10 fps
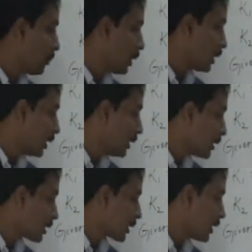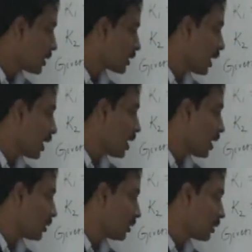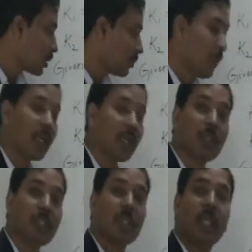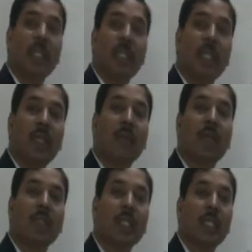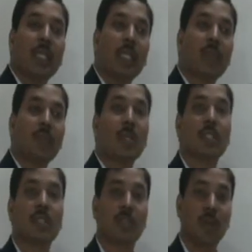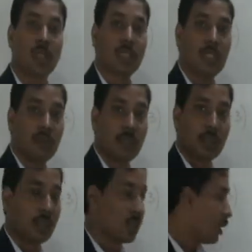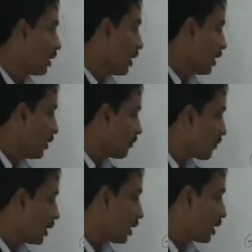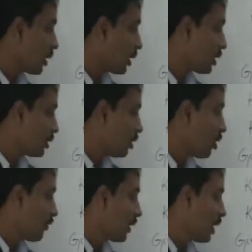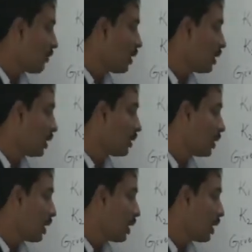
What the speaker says: But in this case, Arrhenius parameter A1 and A2 is not given. If the ratio of A1 and